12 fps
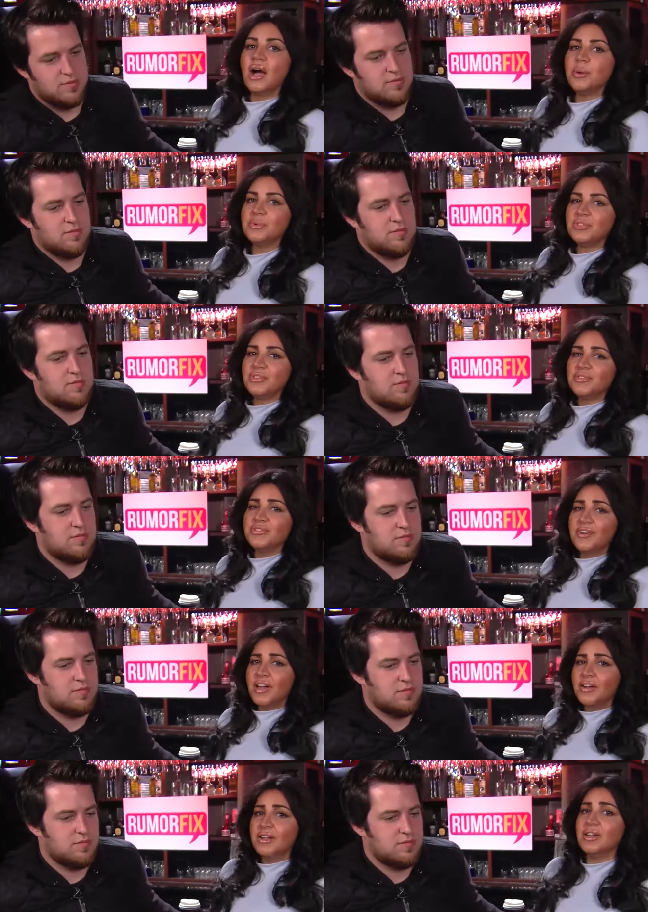Speaker 1: I'm with the
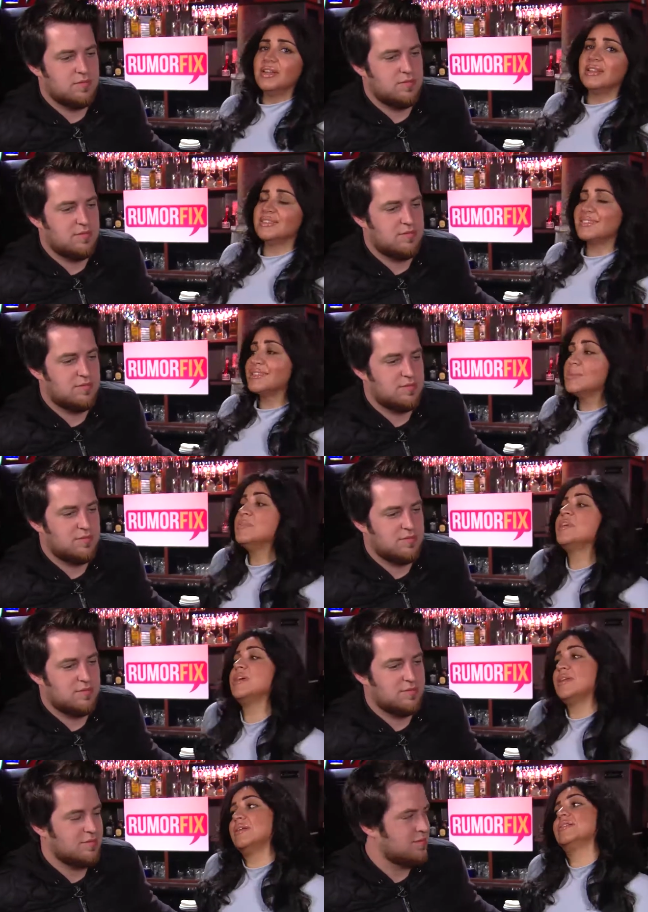very
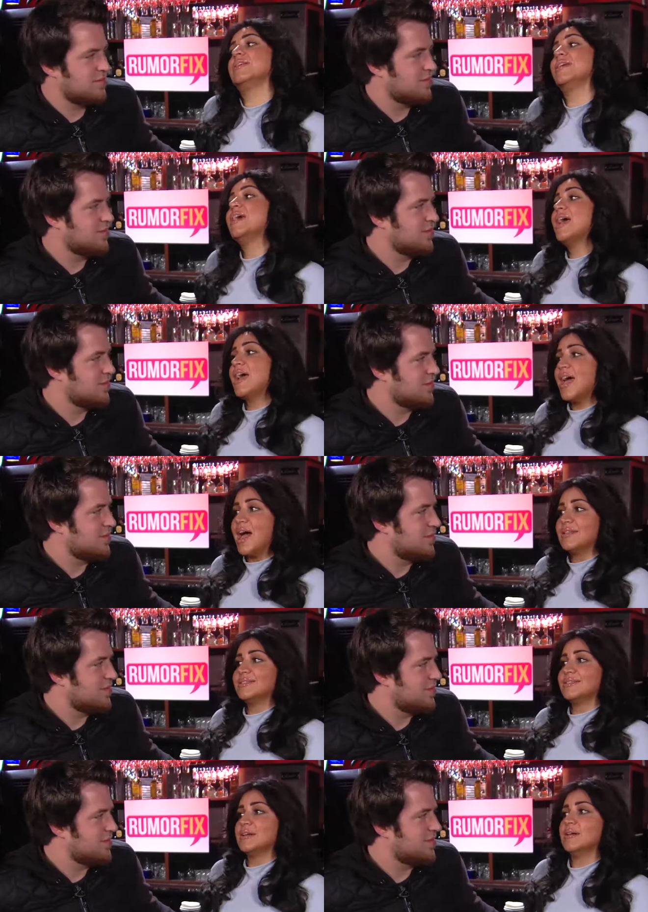intimidatingly
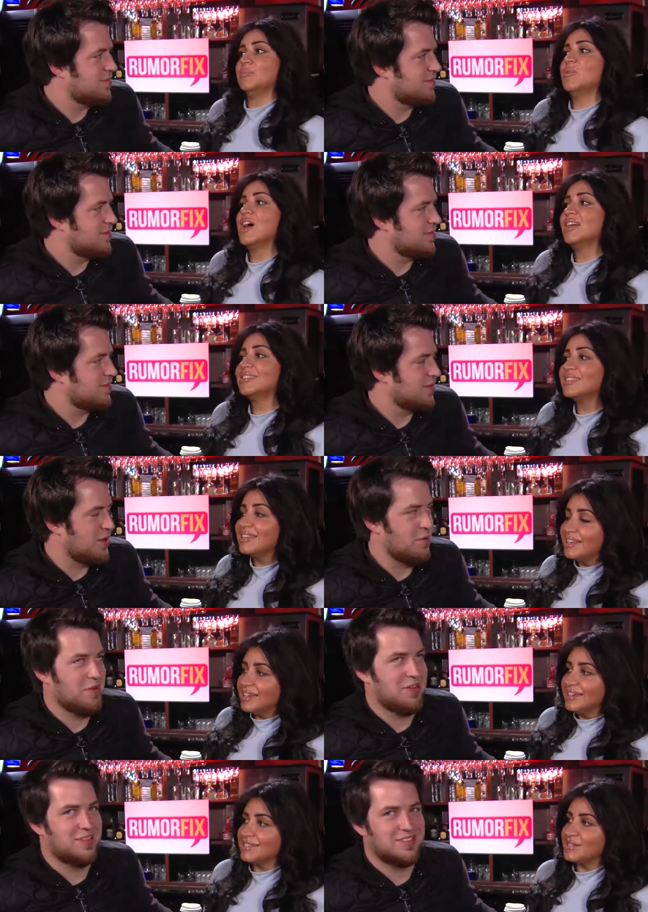handsome
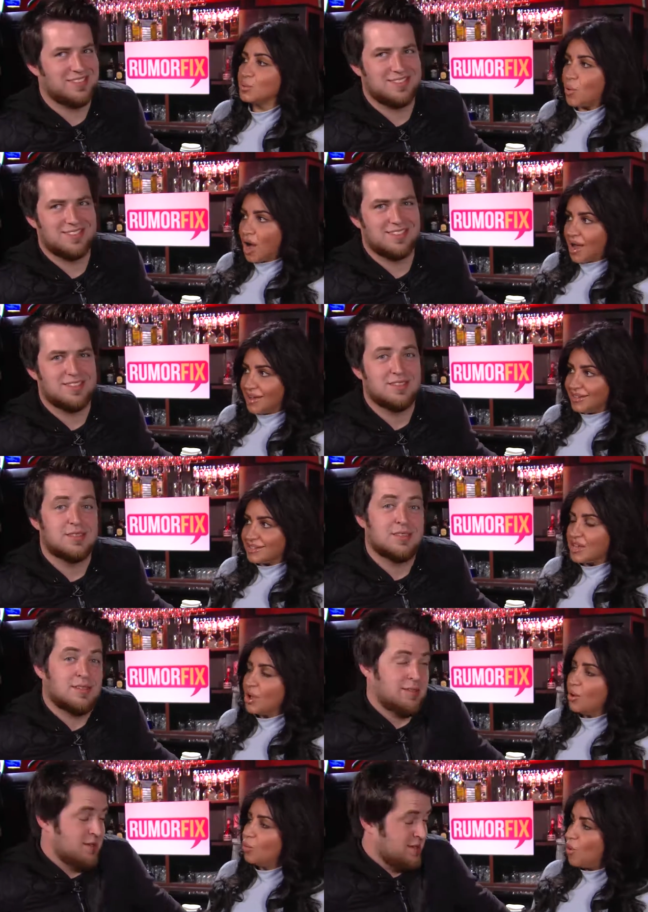Lee DeWyze.
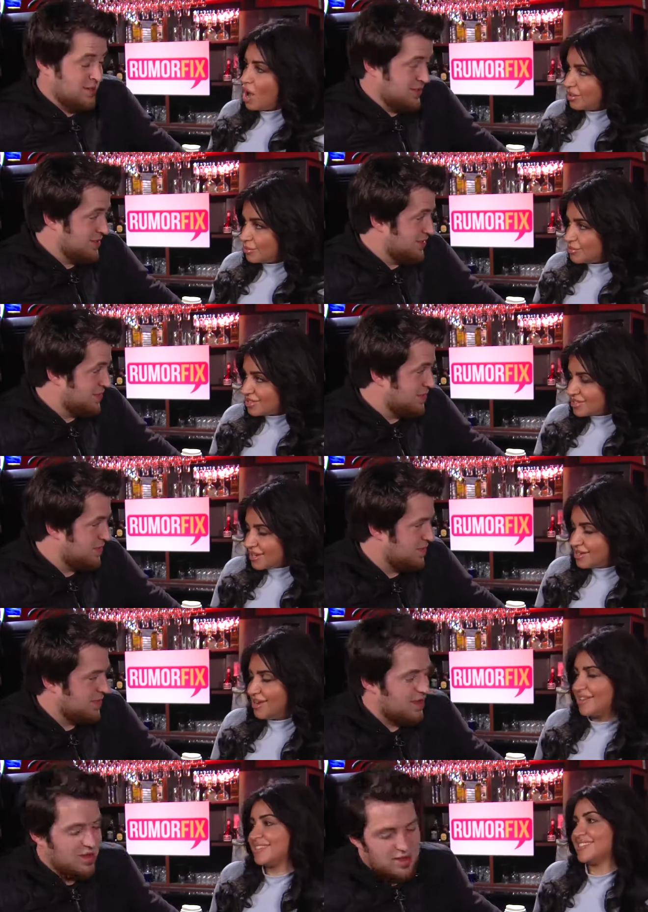Welcome to
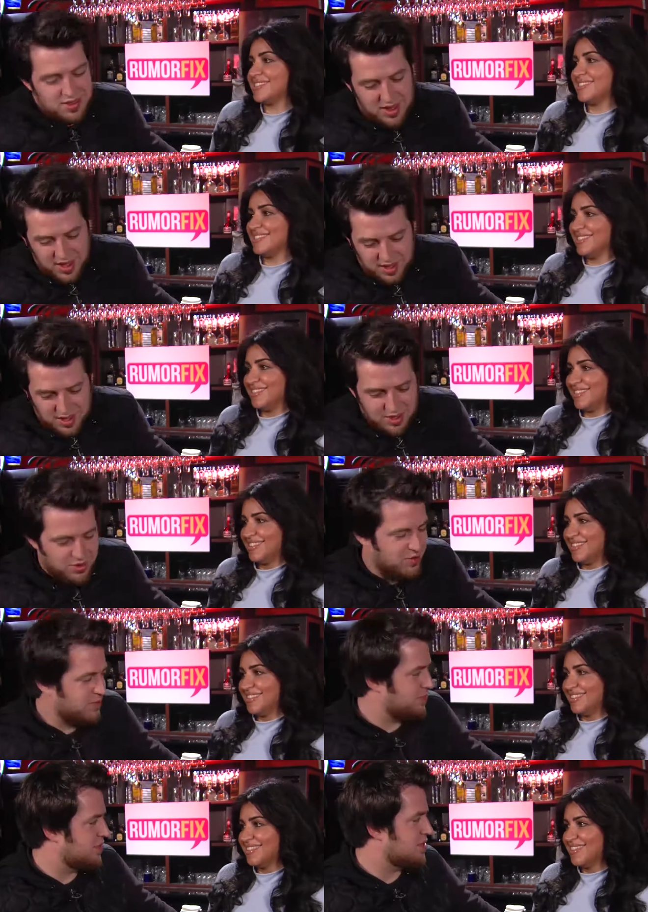Sundance.
Speaker 2: Thank you.
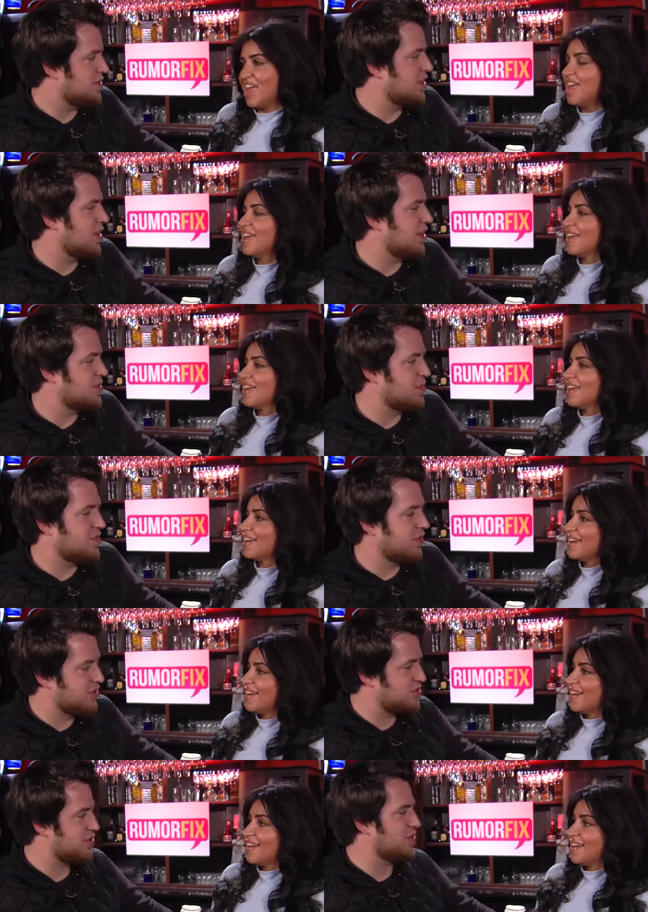It's, uh, it's been
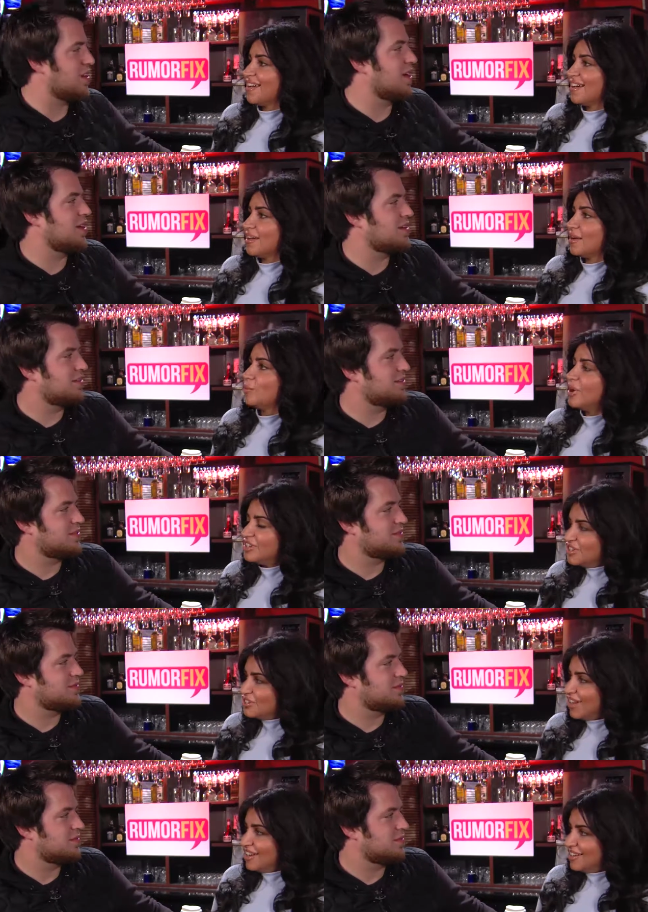fun so far.
Speaker 1: When did
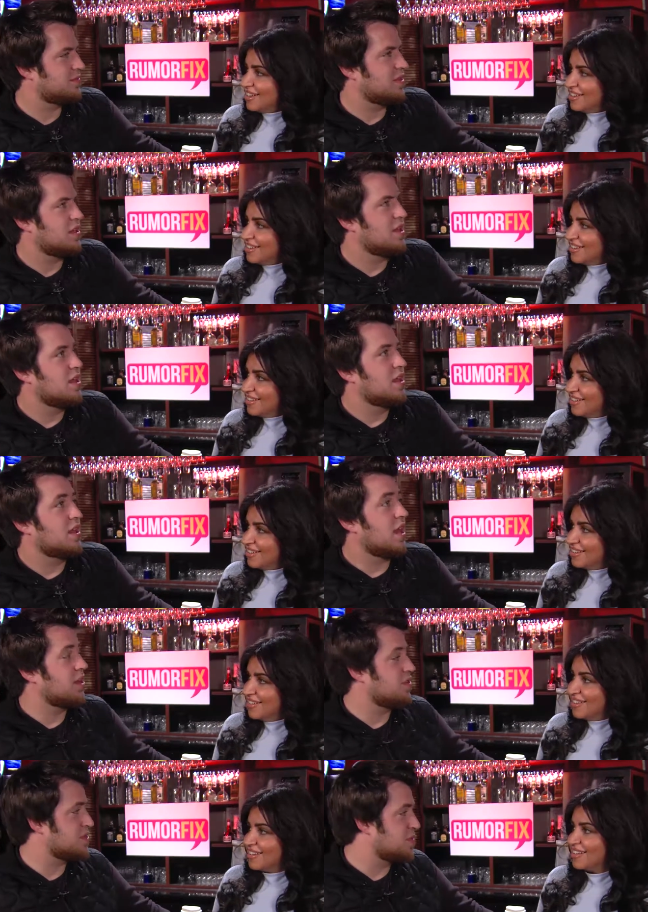you get here?
Speaker 2: Got
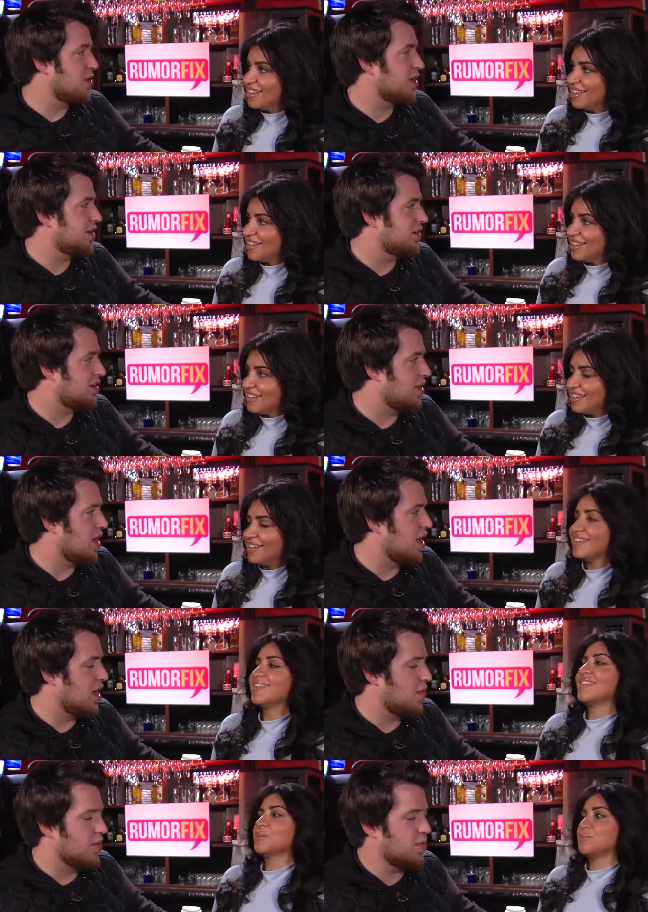here this morning.
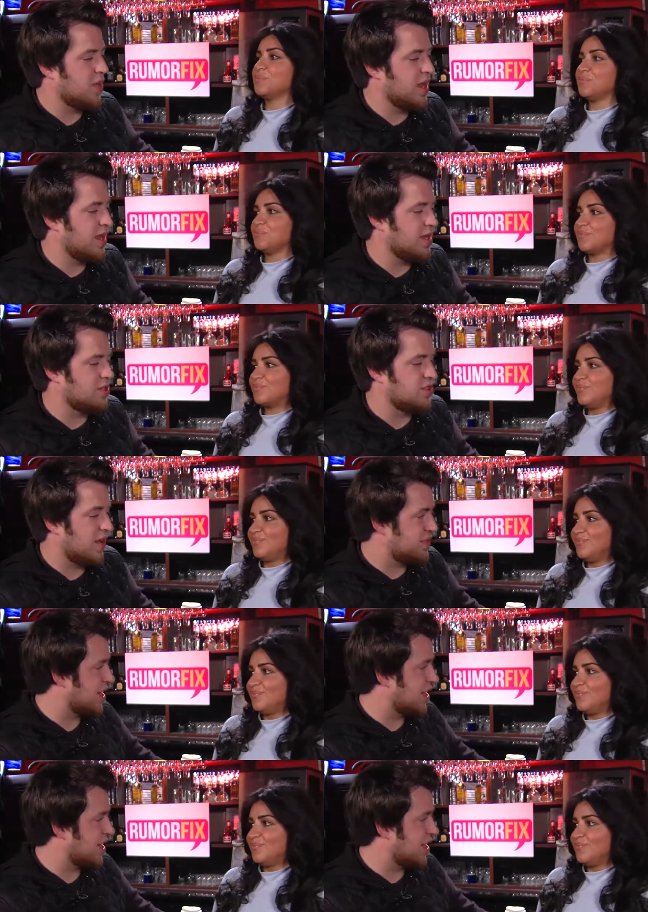Uh, we're playing at Chef